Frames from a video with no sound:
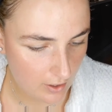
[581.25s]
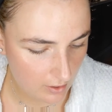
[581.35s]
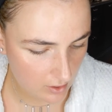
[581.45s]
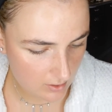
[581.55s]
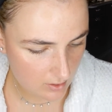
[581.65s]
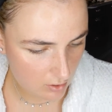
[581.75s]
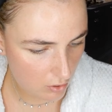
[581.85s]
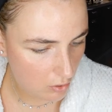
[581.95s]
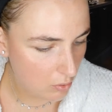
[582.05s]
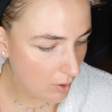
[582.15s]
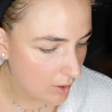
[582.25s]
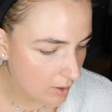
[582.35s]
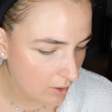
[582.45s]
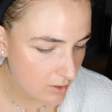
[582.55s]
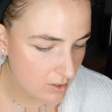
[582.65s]
Now let's do
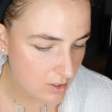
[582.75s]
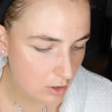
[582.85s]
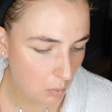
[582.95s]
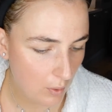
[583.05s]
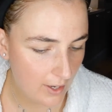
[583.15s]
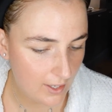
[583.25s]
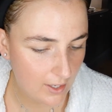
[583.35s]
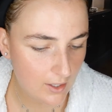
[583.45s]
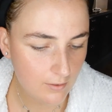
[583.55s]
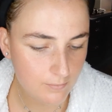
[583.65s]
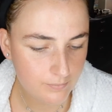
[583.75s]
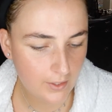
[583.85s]
concealer.